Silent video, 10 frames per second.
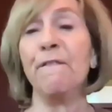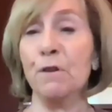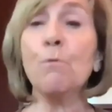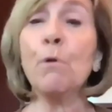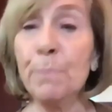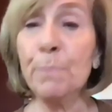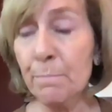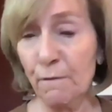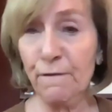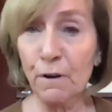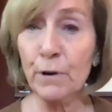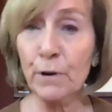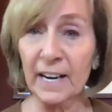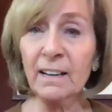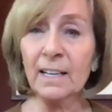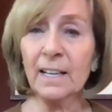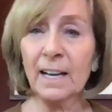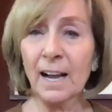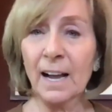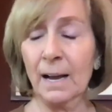fewer people voting
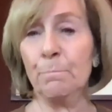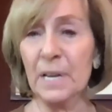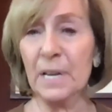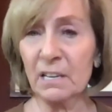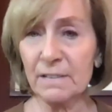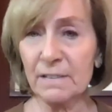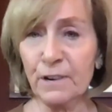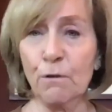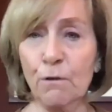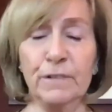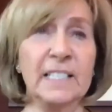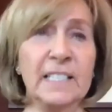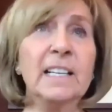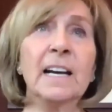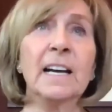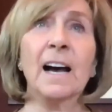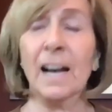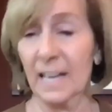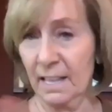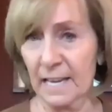because of COVID
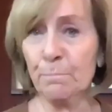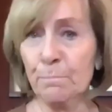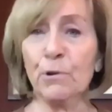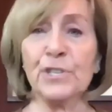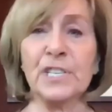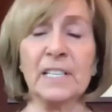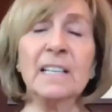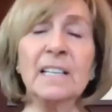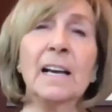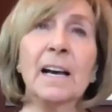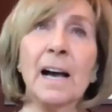in person.